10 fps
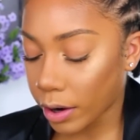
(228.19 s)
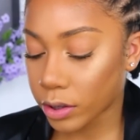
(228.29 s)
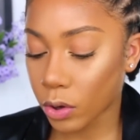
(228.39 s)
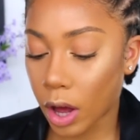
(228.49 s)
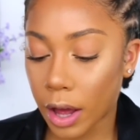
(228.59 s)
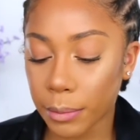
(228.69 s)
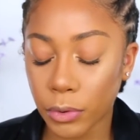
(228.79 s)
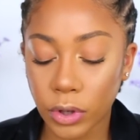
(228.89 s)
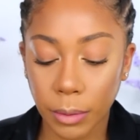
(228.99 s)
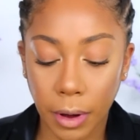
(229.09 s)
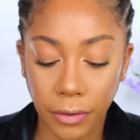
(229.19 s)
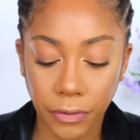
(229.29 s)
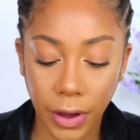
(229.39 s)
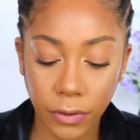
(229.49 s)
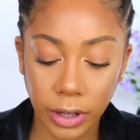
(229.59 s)
right, so I'm using my
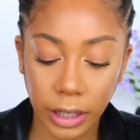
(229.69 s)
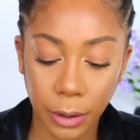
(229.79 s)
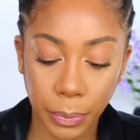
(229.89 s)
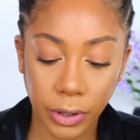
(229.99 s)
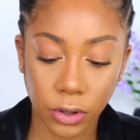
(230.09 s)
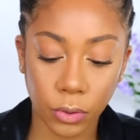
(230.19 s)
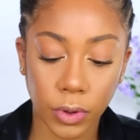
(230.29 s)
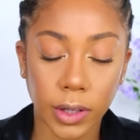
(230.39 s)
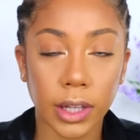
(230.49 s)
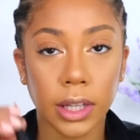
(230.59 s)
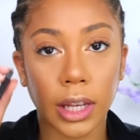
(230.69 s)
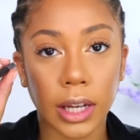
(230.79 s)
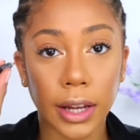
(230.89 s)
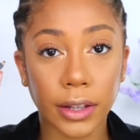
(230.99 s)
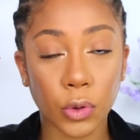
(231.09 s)
favorite lip pencil. This is the
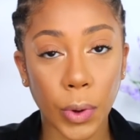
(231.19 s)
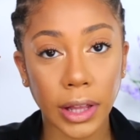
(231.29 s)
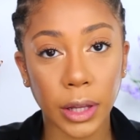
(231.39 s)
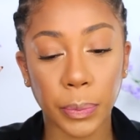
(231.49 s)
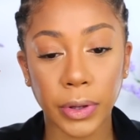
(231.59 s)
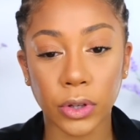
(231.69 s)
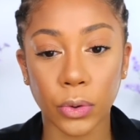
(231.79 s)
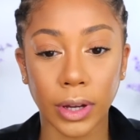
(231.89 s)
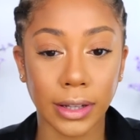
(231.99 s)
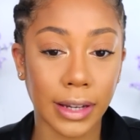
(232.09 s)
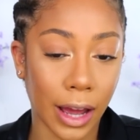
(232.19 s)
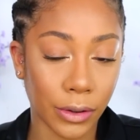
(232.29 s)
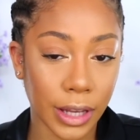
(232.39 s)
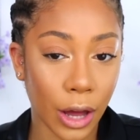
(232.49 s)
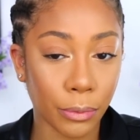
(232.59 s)
NYX Suede Lip Pencil in
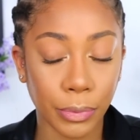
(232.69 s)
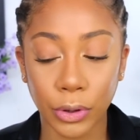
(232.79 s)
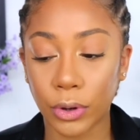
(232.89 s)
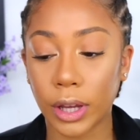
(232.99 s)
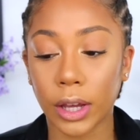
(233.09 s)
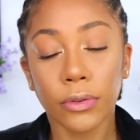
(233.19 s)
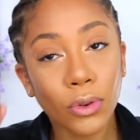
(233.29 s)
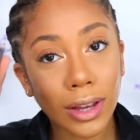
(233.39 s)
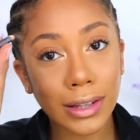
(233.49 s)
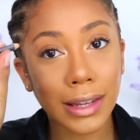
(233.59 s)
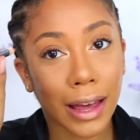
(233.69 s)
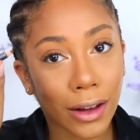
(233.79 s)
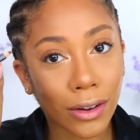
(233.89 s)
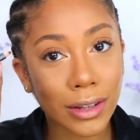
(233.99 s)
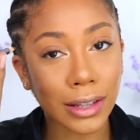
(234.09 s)
Downtown Beauty. If you can
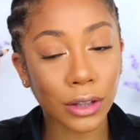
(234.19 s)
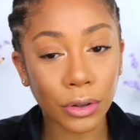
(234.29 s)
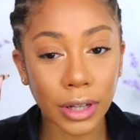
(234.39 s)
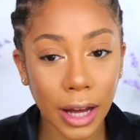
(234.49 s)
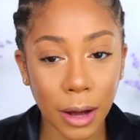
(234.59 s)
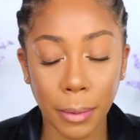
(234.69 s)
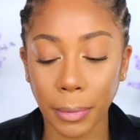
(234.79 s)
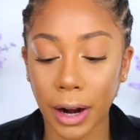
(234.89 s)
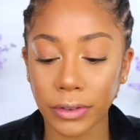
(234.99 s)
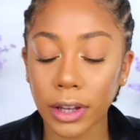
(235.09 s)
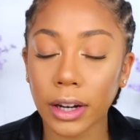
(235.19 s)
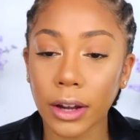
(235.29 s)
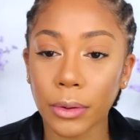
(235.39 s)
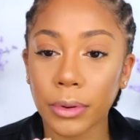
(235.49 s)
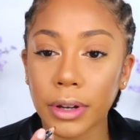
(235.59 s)
tell, it's a little nub. I'm gonna have to get
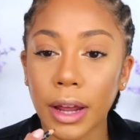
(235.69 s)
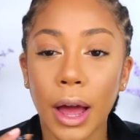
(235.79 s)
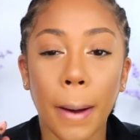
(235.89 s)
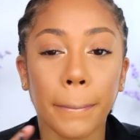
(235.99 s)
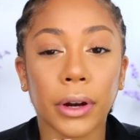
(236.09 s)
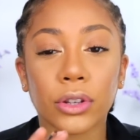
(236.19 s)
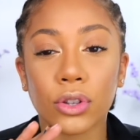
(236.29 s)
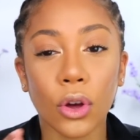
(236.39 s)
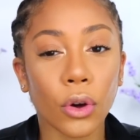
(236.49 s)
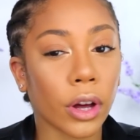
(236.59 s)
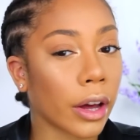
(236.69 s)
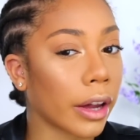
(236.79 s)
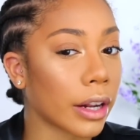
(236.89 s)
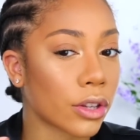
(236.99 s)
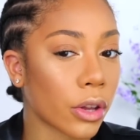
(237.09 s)
another one, but it's so
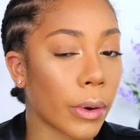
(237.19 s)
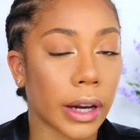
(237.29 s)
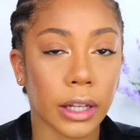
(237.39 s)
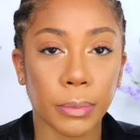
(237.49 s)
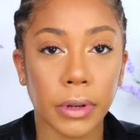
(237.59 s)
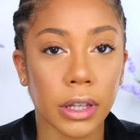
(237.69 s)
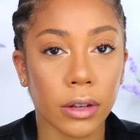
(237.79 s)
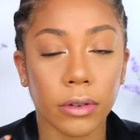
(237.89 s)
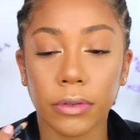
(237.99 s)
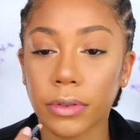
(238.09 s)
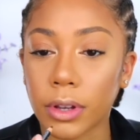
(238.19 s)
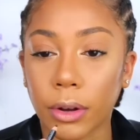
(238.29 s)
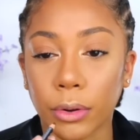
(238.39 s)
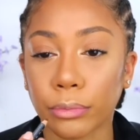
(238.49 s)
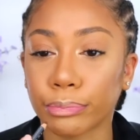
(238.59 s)
good and so inexpensive.
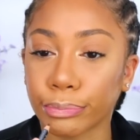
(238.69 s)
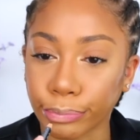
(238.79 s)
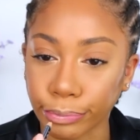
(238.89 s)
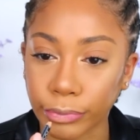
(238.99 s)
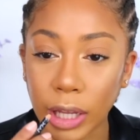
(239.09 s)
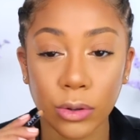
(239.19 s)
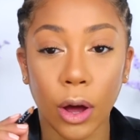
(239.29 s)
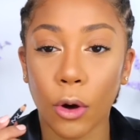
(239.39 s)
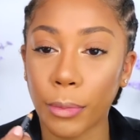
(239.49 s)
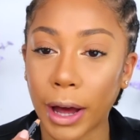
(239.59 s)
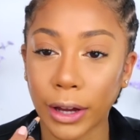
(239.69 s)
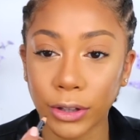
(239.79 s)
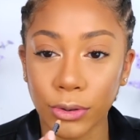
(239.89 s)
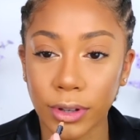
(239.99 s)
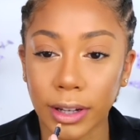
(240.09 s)
So mm, that's why I don't
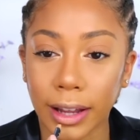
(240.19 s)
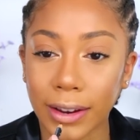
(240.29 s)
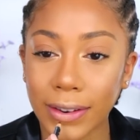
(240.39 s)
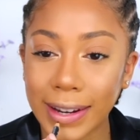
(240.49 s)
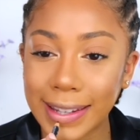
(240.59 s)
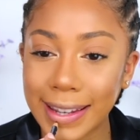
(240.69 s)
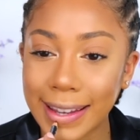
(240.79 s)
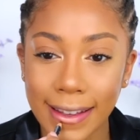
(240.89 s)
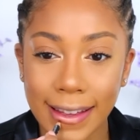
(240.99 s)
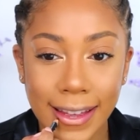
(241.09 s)
mind using it like crazy.